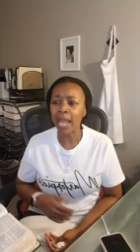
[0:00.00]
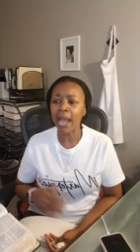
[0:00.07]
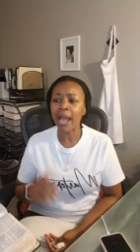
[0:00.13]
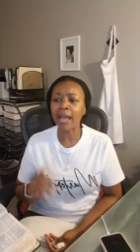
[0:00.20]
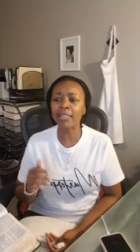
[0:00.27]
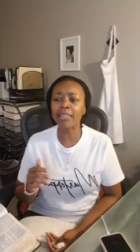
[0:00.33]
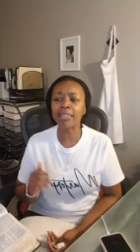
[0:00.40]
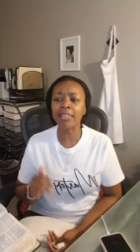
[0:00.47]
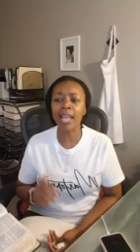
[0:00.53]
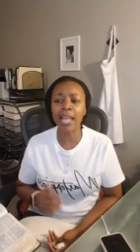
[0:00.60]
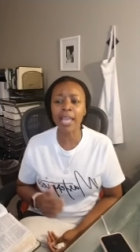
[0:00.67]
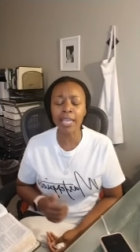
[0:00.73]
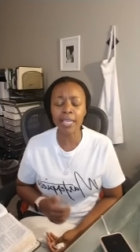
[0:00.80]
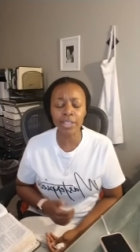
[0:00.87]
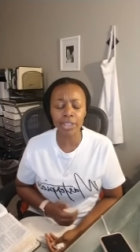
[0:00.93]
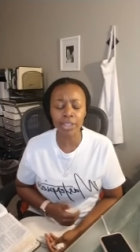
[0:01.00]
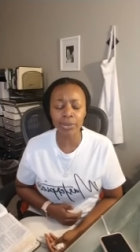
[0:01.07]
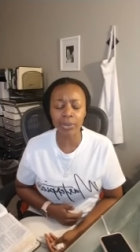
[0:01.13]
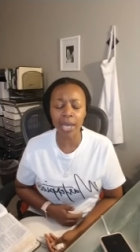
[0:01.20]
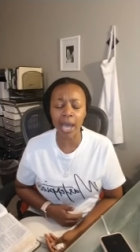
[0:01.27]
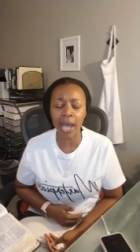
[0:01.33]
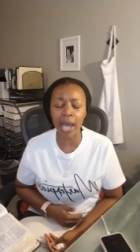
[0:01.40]
I thank you,
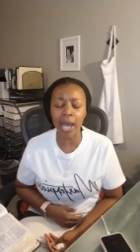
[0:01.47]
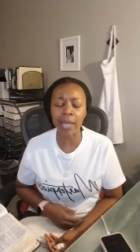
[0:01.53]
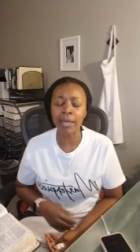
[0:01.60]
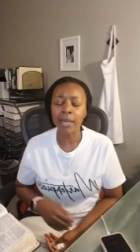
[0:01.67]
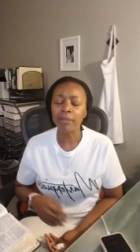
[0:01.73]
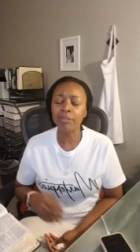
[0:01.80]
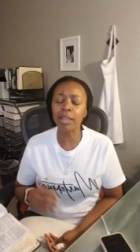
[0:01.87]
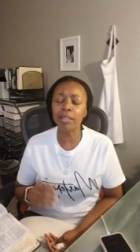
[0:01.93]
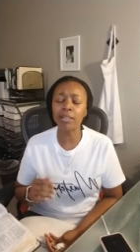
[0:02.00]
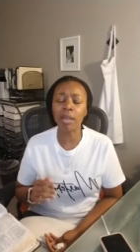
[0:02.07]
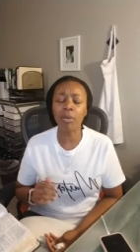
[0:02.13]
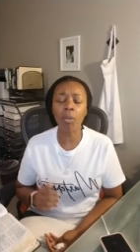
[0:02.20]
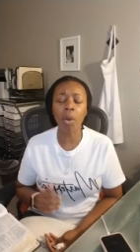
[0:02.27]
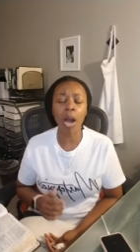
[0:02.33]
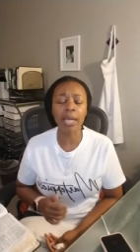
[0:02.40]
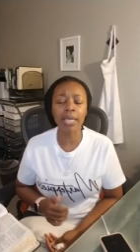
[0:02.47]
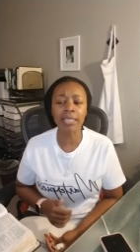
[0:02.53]
God, that they walk